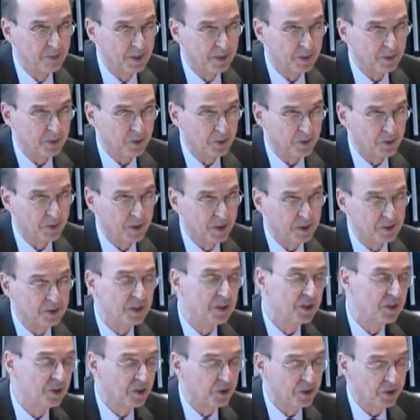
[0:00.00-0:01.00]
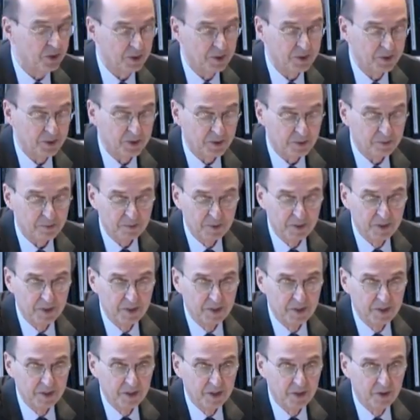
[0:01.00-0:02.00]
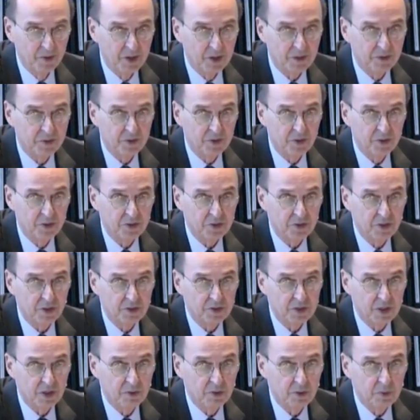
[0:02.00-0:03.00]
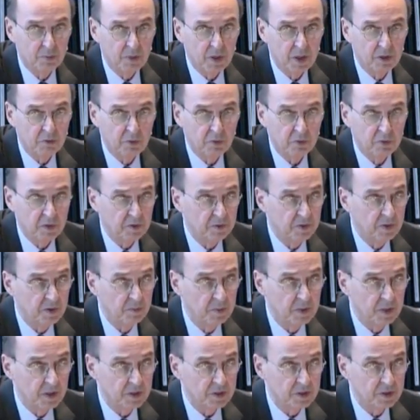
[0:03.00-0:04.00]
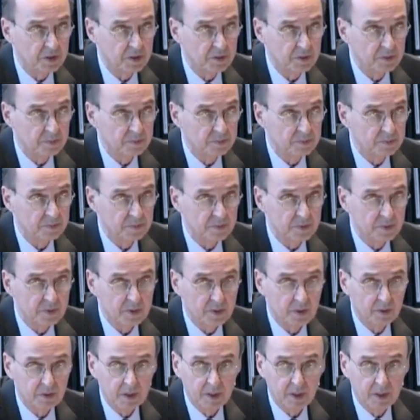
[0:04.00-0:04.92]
I'm sorry? A nodding. nodding, nodding. All right, uh, Good. shall we break for 15 minutes? Absolutely.